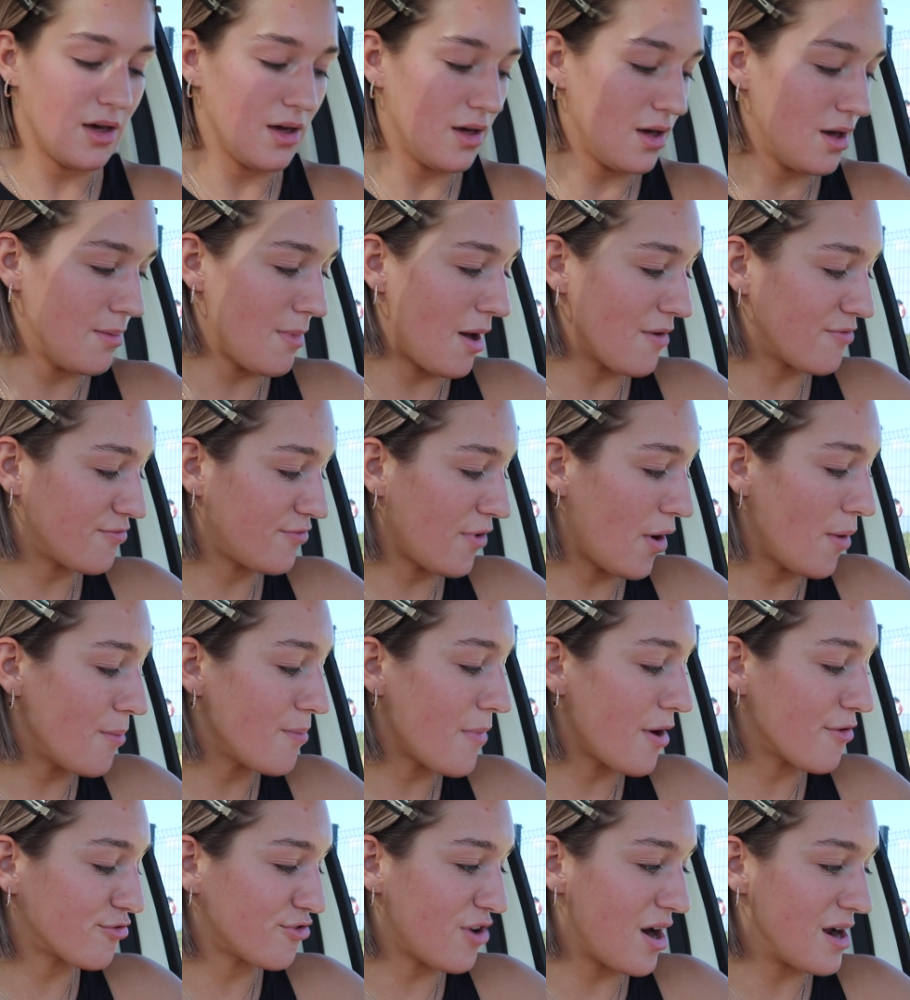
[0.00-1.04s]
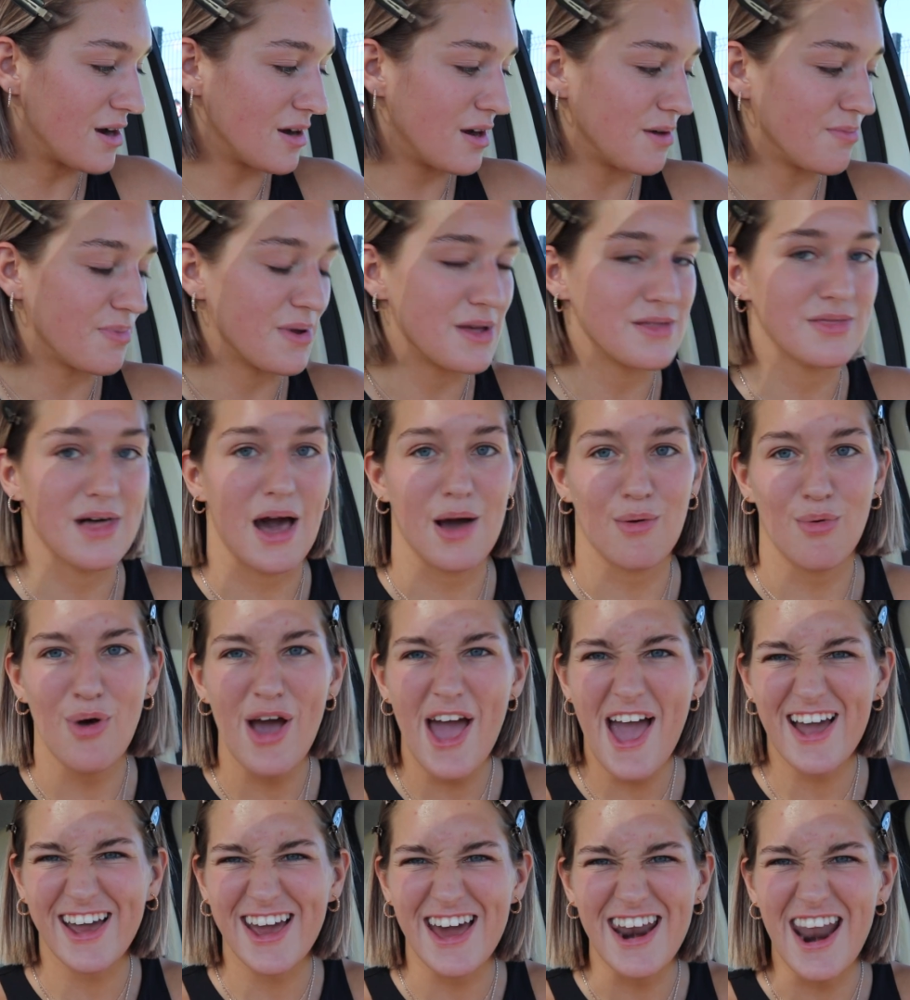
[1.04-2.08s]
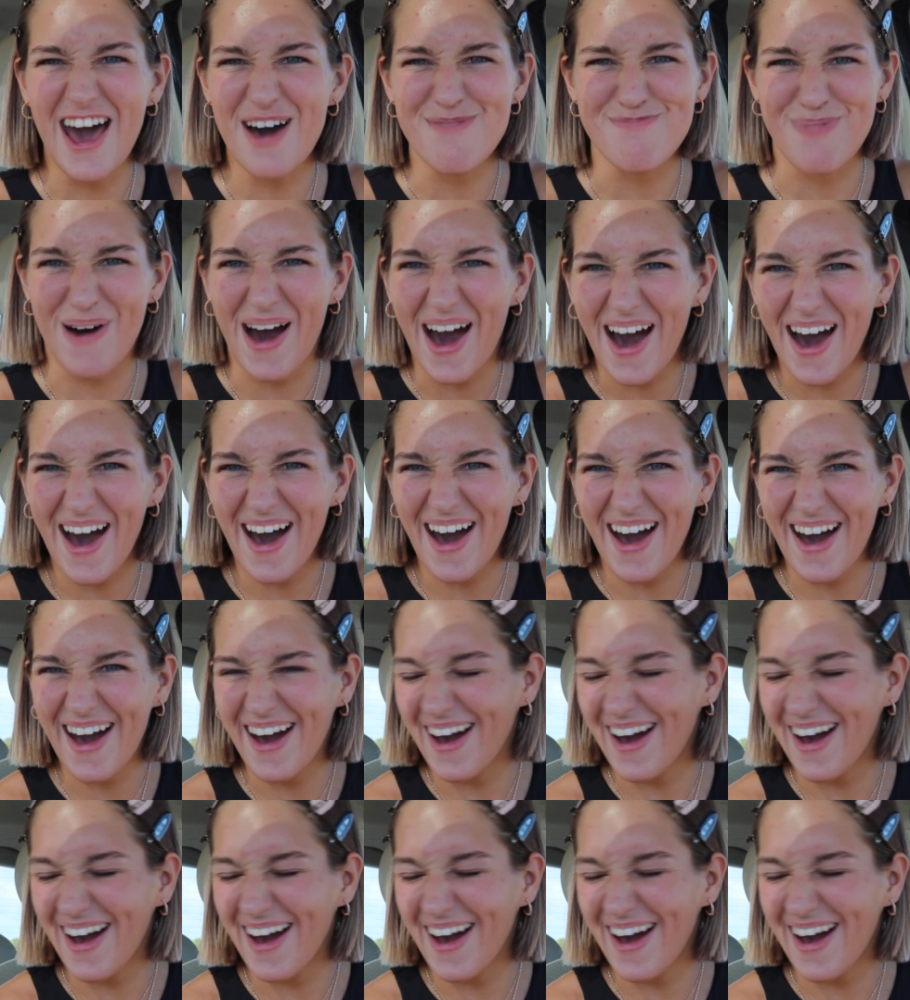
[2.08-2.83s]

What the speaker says: I filmed my friend being like, where can I park?